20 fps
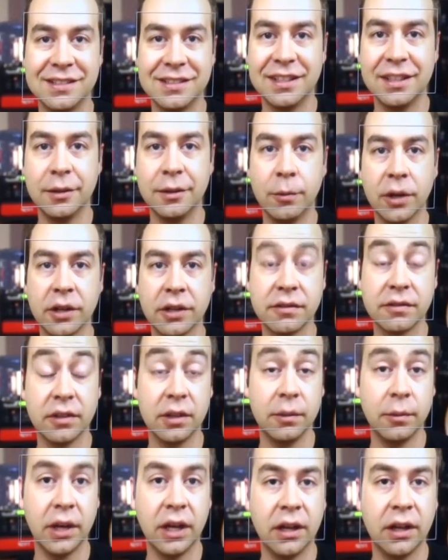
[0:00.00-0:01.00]
it works really
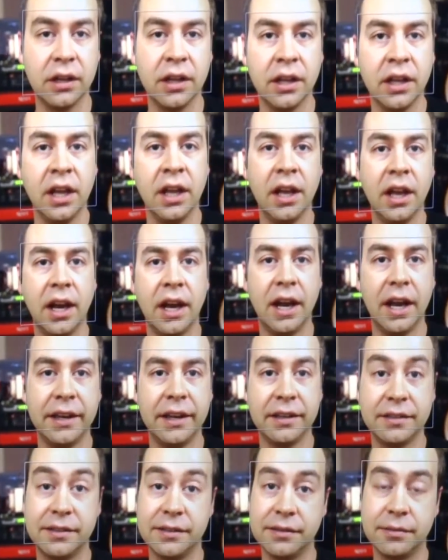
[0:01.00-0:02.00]
well, and this
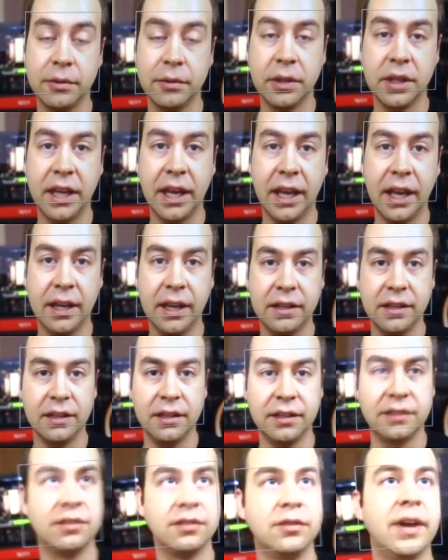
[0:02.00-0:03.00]
is really handy
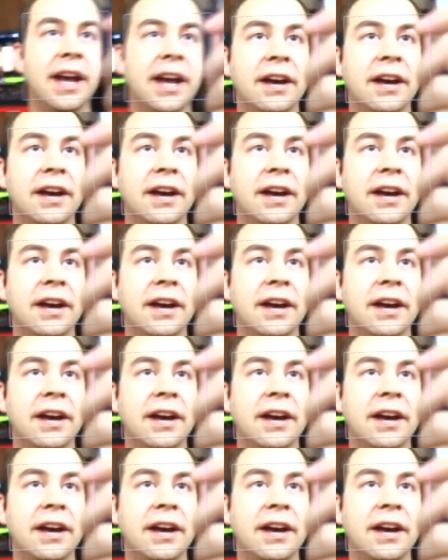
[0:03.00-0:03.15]
to have